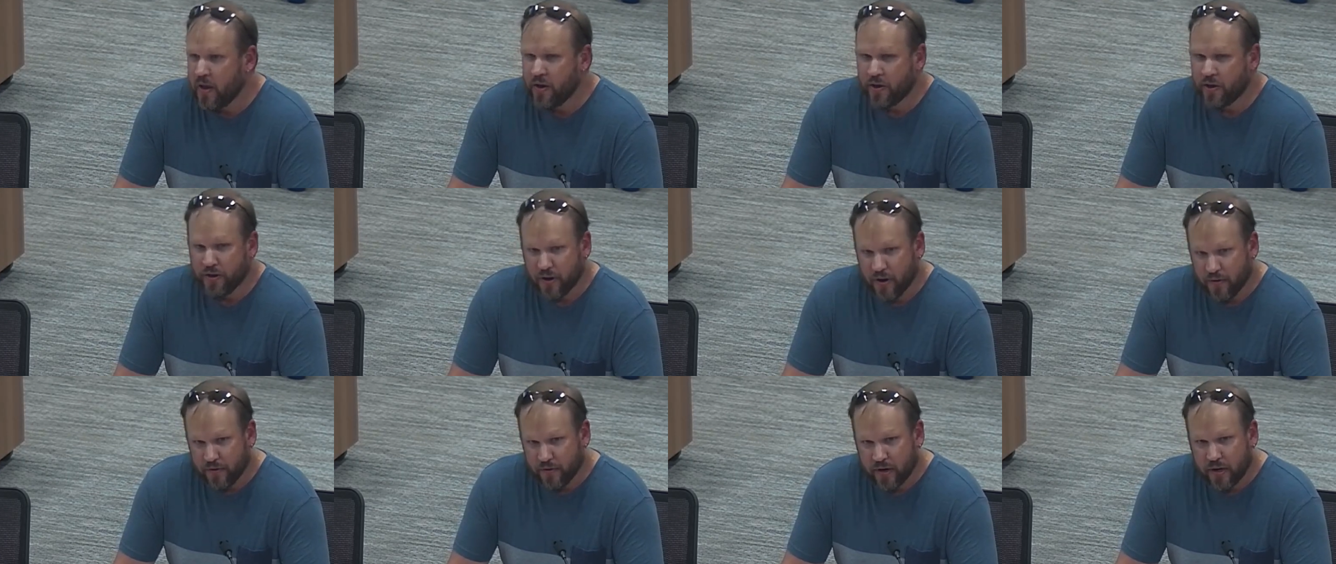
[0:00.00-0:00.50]

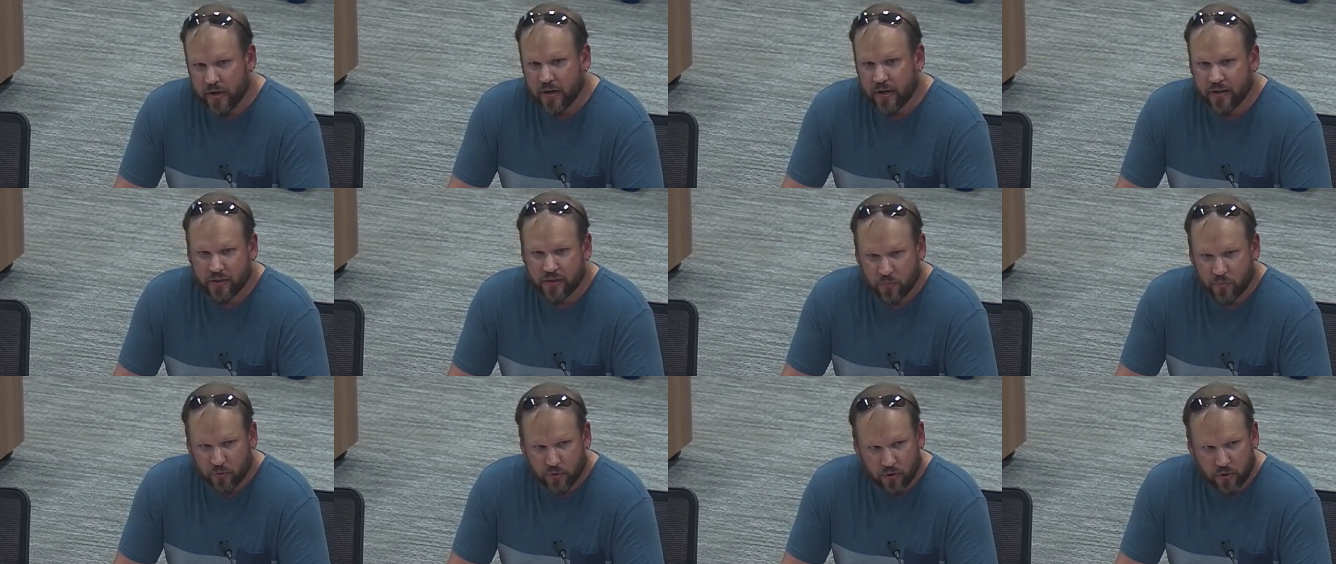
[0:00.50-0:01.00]
You're never going to
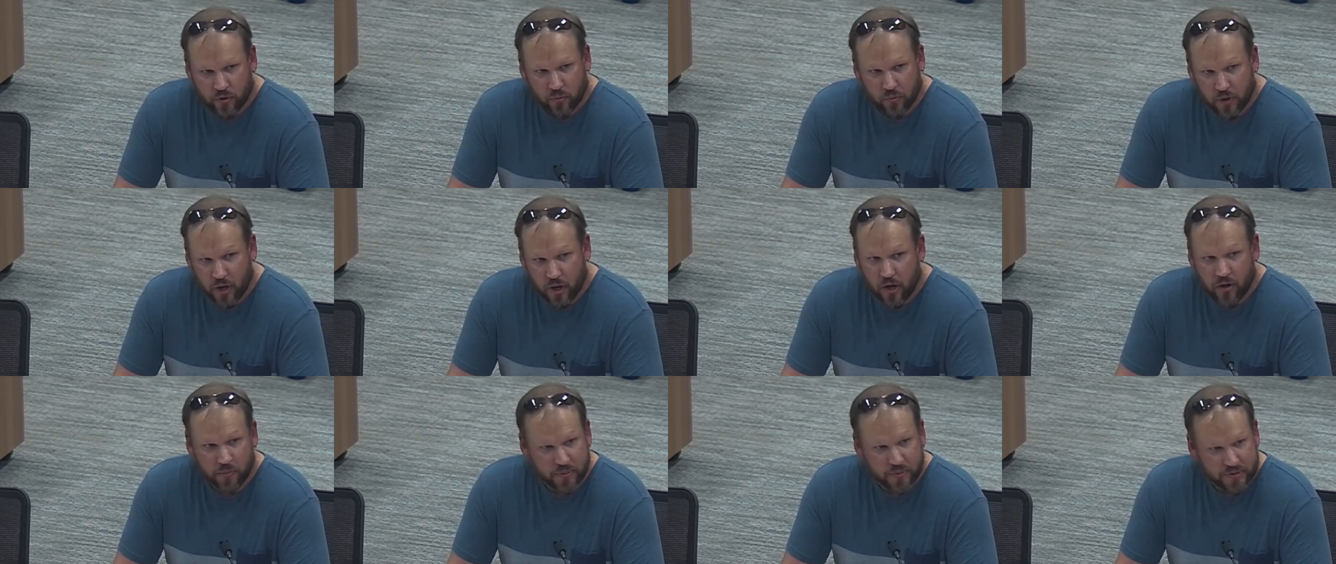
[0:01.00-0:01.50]
get the world
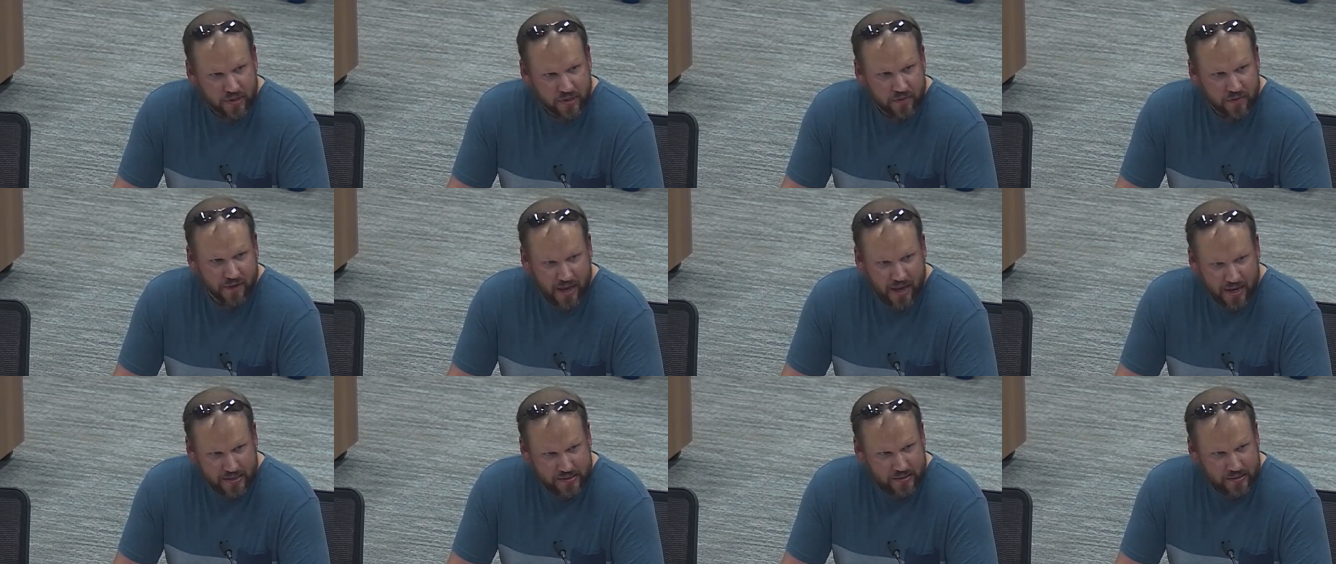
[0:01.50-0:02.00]
100%
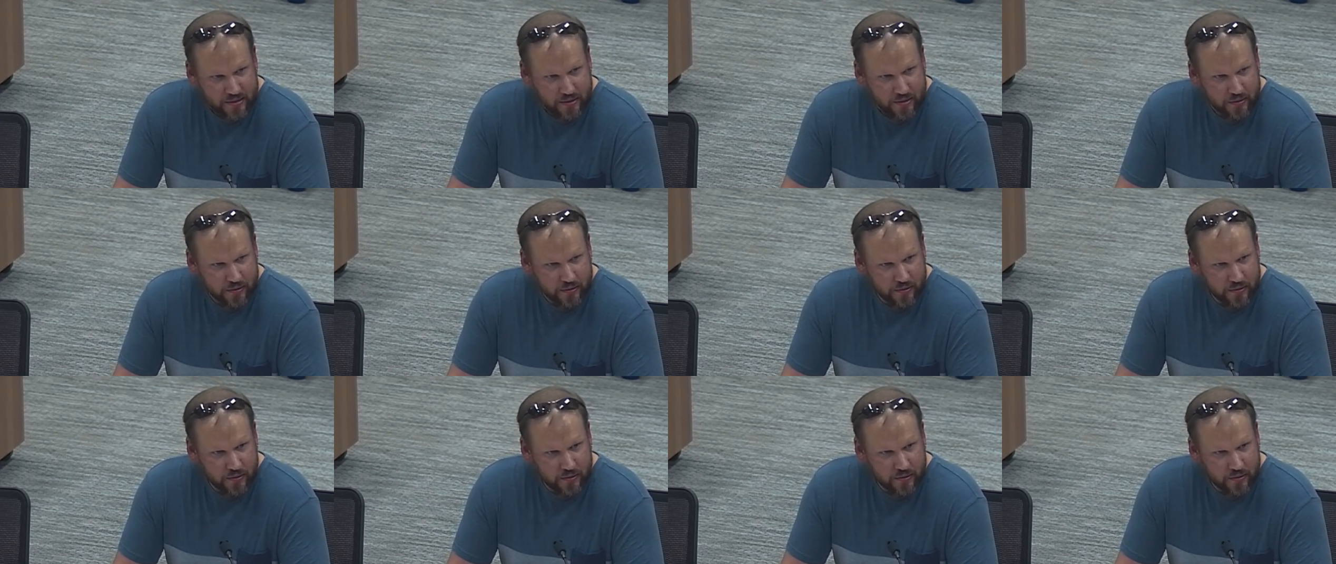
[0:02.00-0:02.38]
vaccinated.